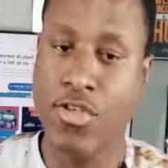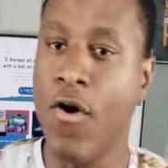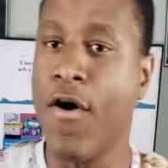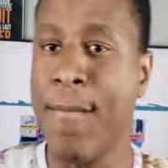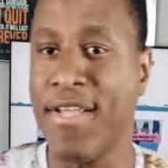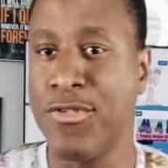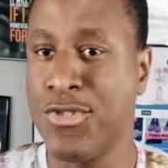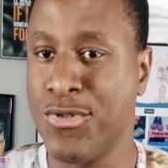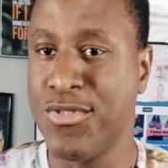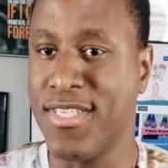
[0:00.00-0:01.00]
talk about the
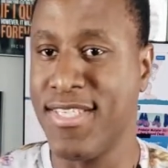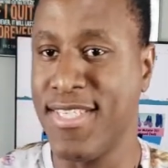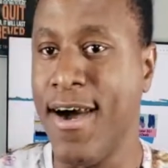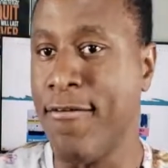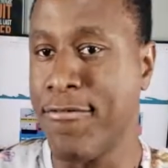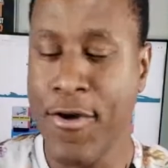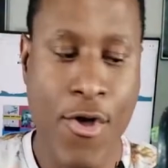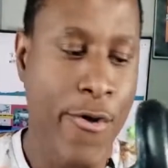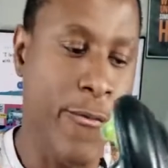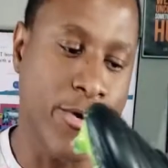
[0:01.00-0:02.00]
shoes itself.
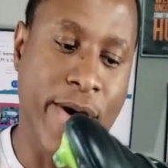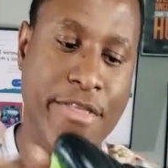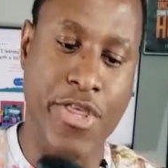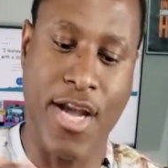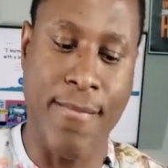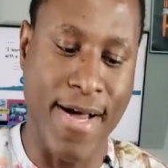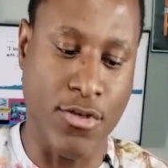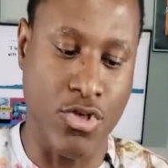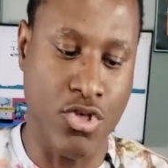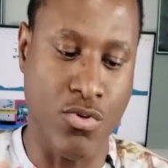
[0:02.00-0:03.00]
What do I think about
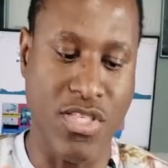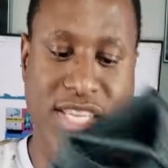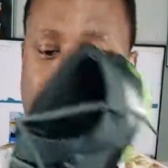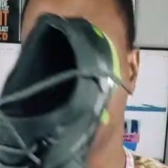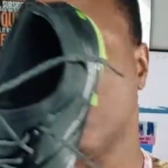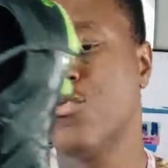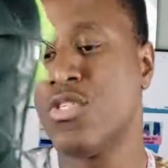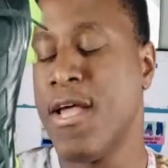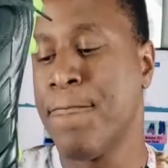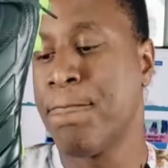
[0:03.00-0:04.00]
the shoes? This
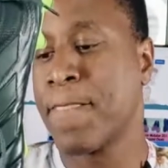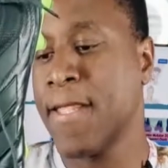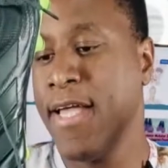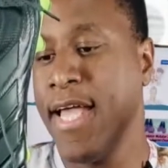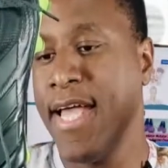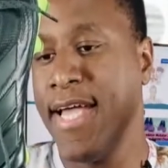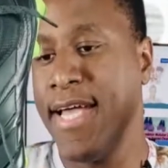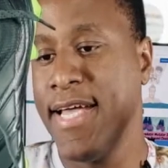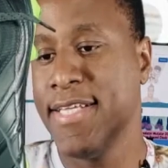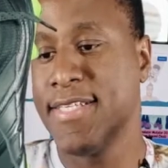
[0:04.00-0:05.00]
shoes
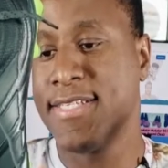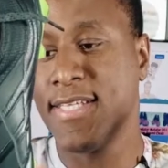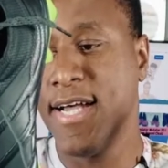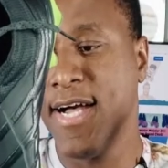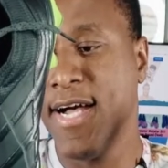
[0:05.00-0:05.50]
is,